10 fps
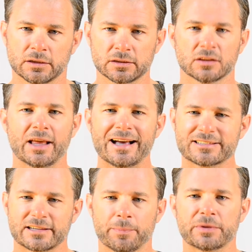The
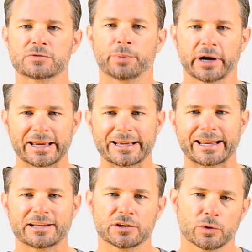last tip is breaking
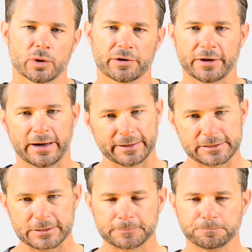in your
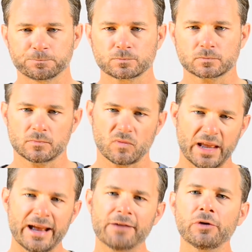orthotics.
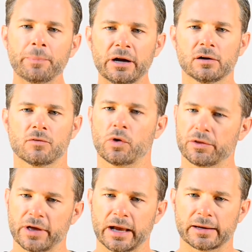Every pair of
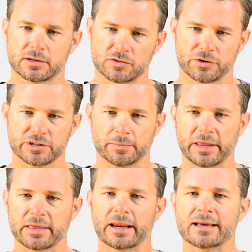orthotics, for
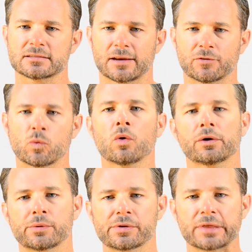somebody that has never
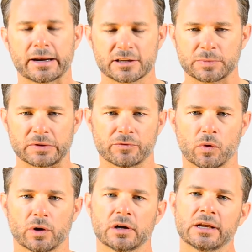worn orthotics
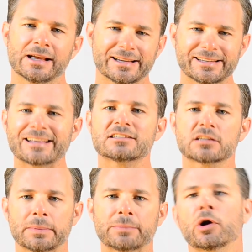before, needs
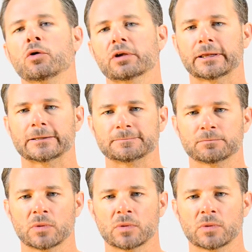to be broken in.